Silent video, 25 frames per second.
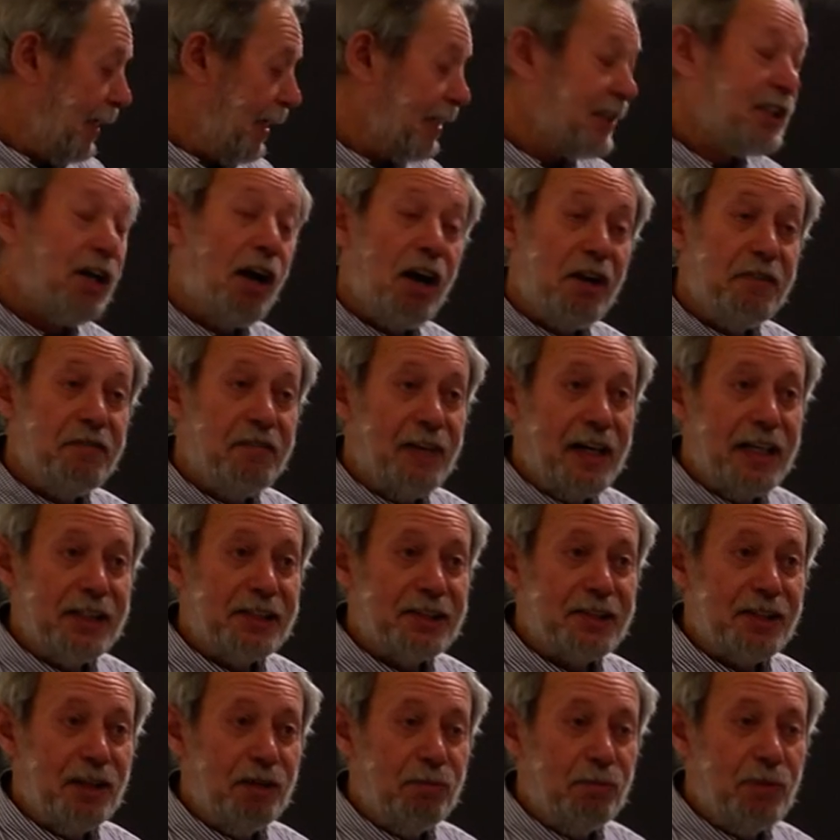It's high fired
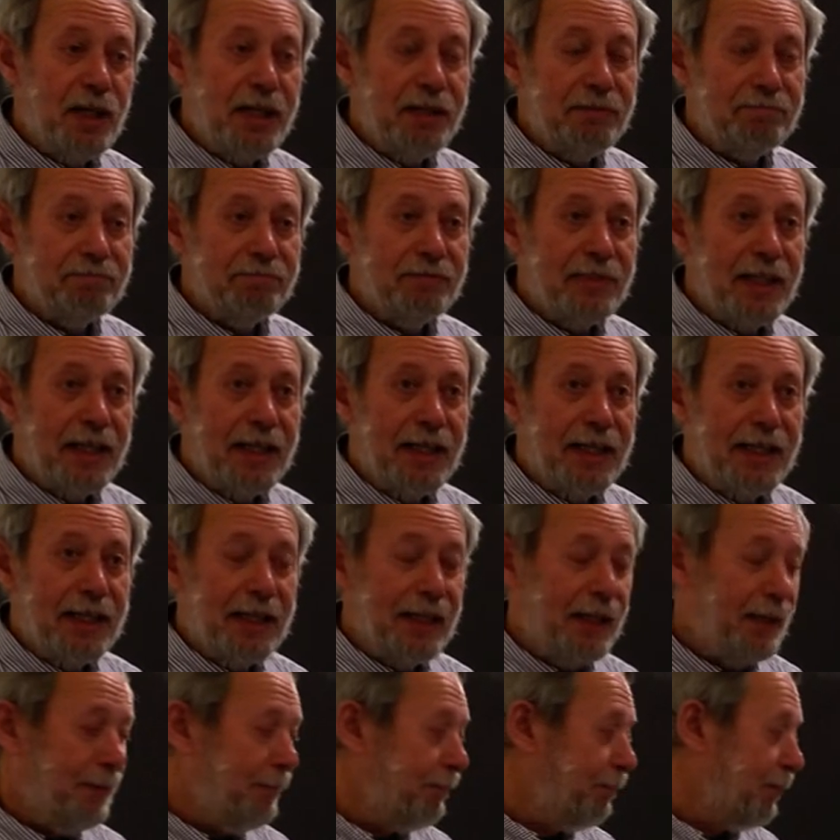stoneware.
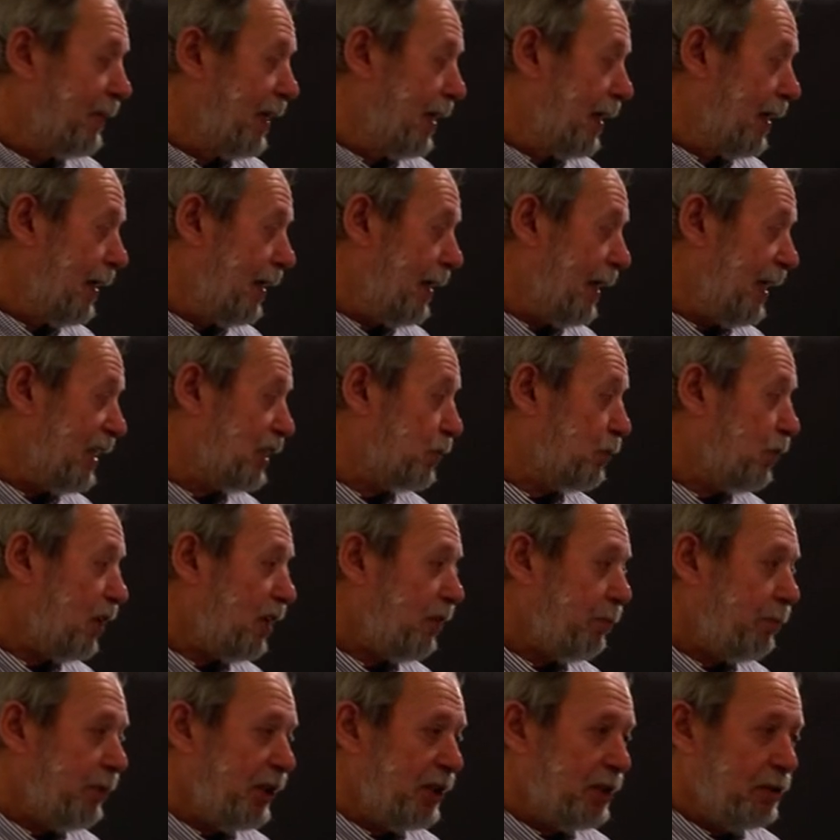Um, it's what
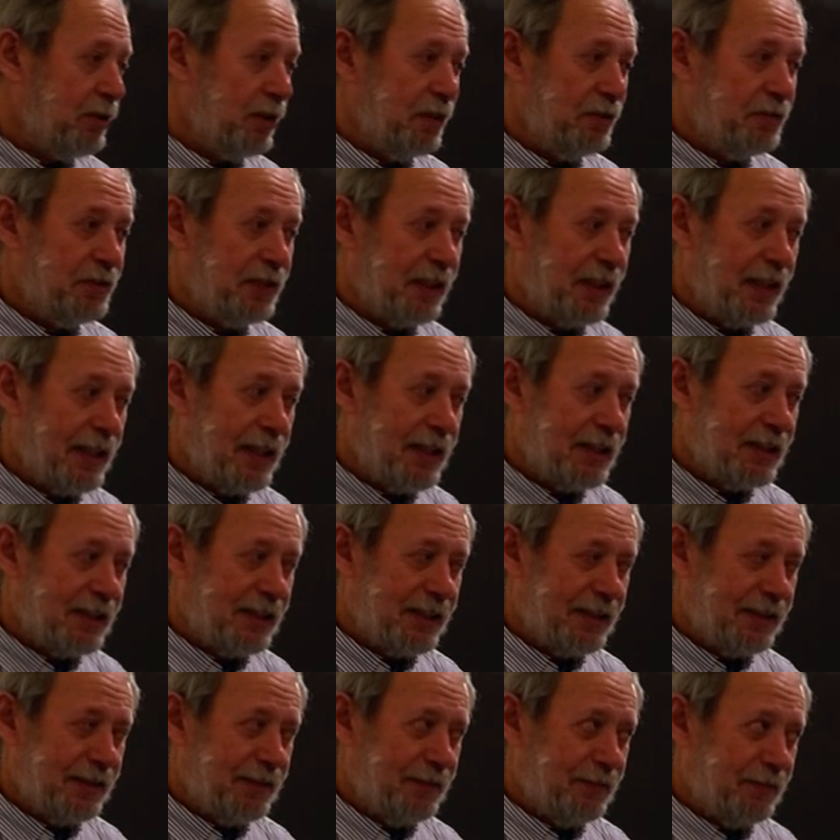I've been doing for the
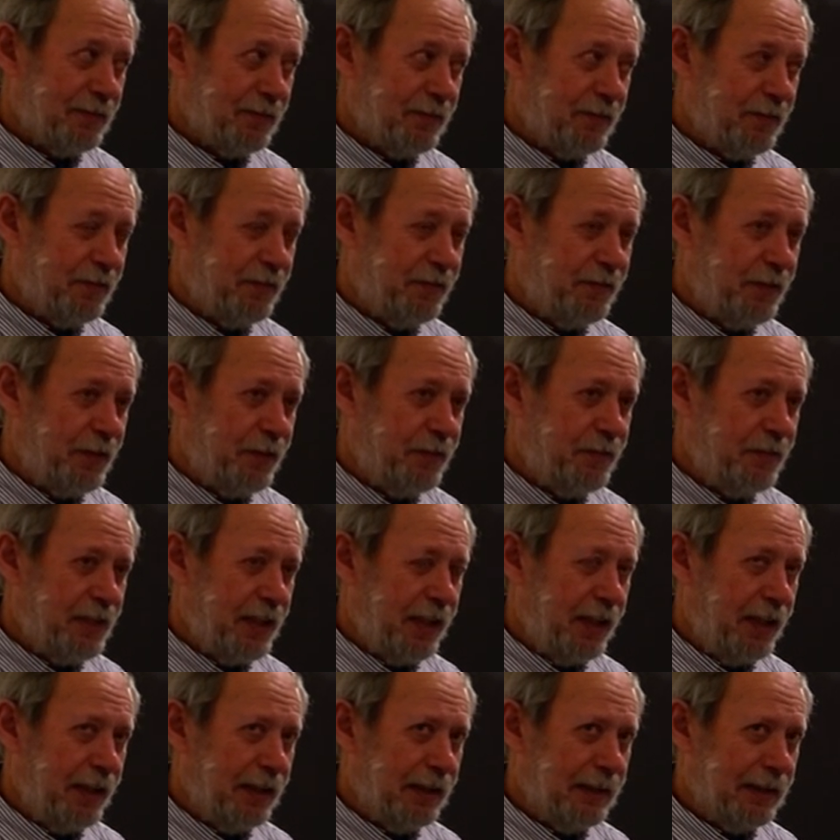last
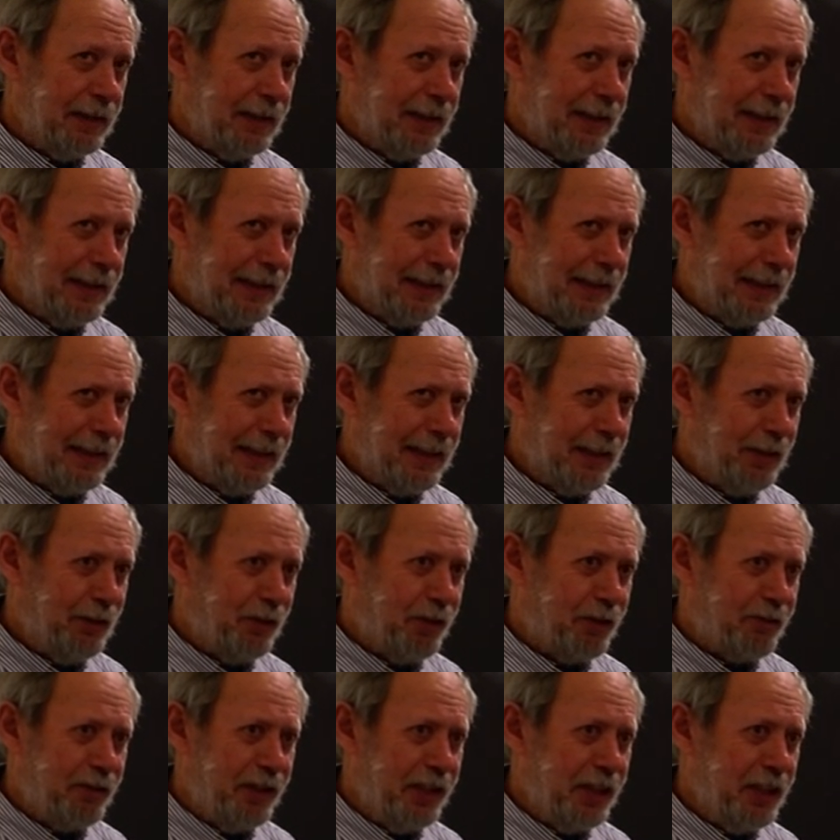53 uh,
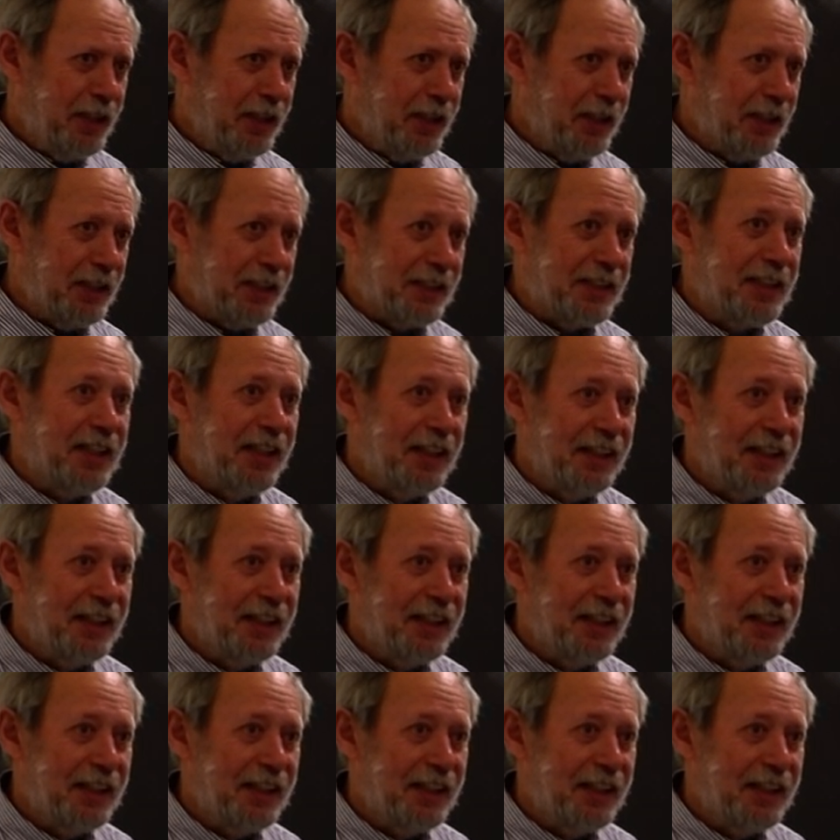years.